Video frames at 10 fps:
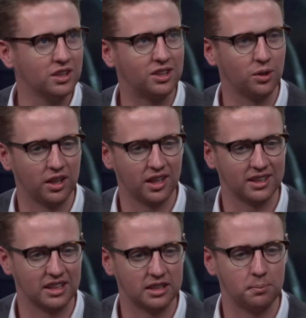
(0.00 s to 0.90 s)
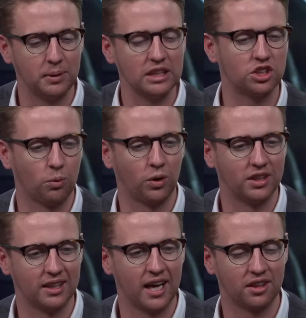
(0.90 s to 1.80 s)
to the things, he's beat someone
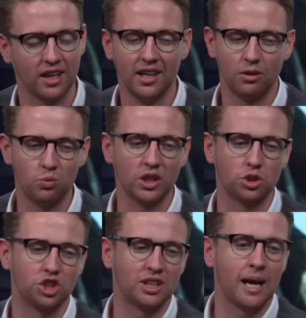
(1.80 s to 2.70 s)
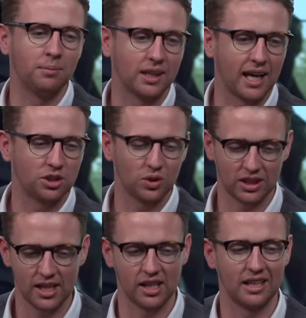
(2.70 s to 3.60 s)
to death. Rick just stabbed a guy, so it
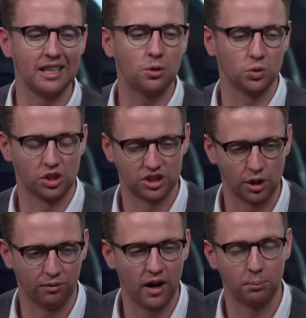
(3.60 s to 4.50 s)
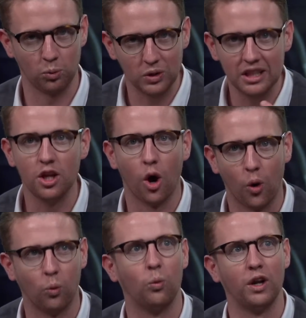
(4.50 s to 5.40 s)
kind of equals itself out. But we know
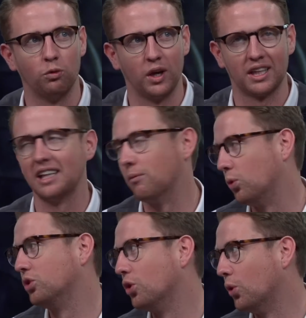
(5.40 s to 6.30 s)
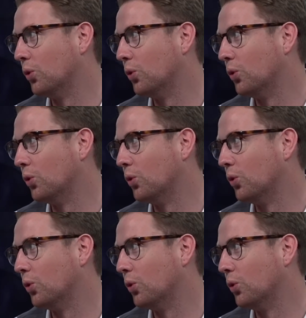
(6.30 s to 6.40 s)
what we know Rick and them will do.